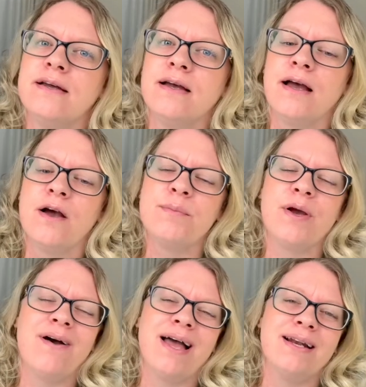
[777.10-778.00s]
Hope you
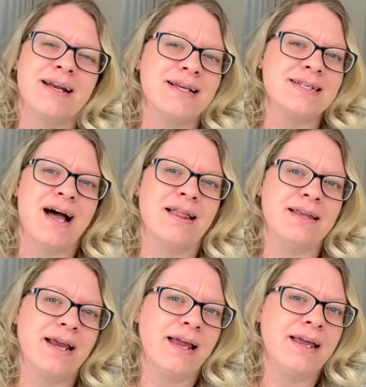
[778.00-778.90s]
all had a nice
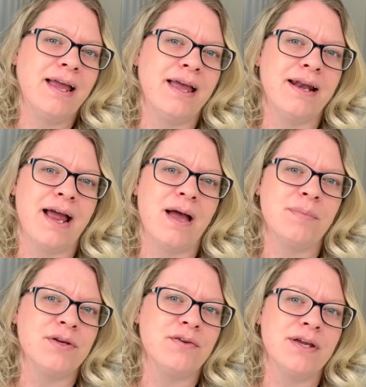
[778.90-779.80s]
holiday and a
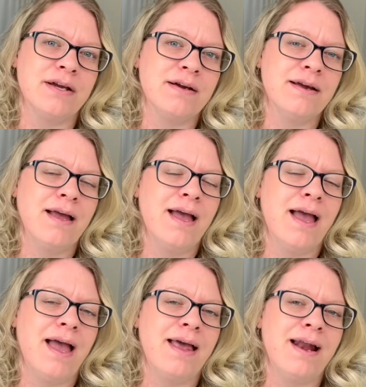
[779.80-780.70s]
happy new year,
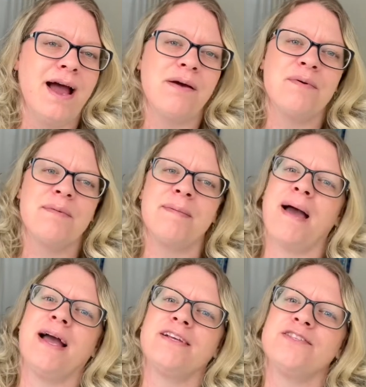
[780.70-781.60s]
and I will be
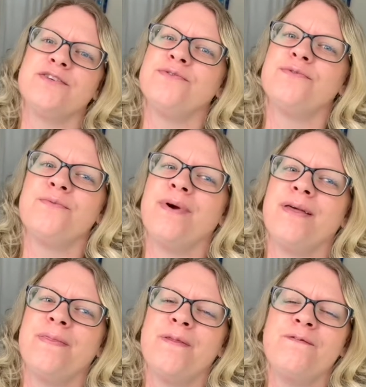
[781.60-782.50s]
back soon
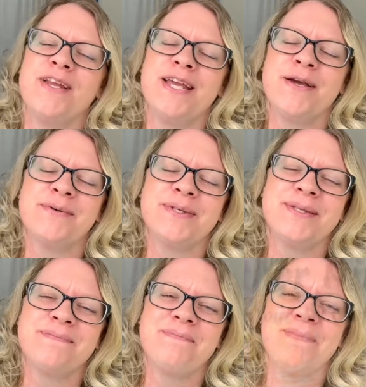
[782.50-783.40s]
with new
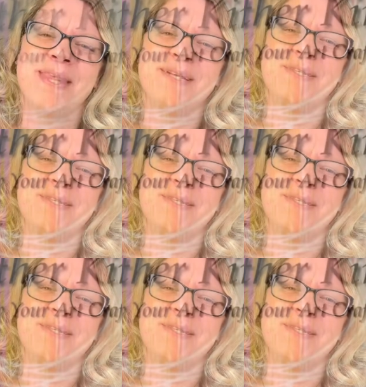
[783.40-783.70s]
videos. Thanks so